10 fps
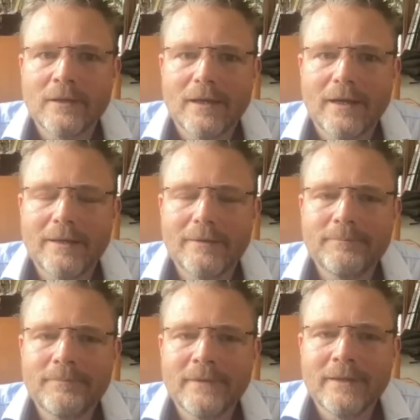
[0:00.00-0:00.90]
Um,
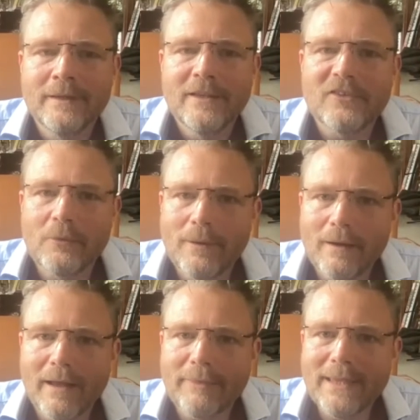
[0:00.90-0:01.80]
so I,
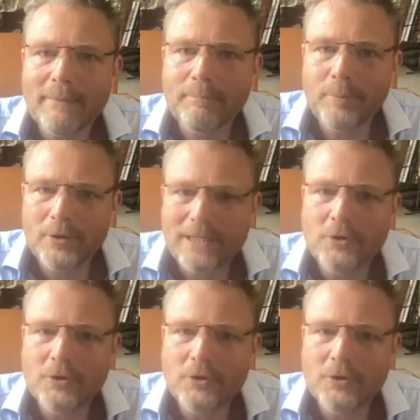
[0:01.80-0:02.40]
I think never in the your...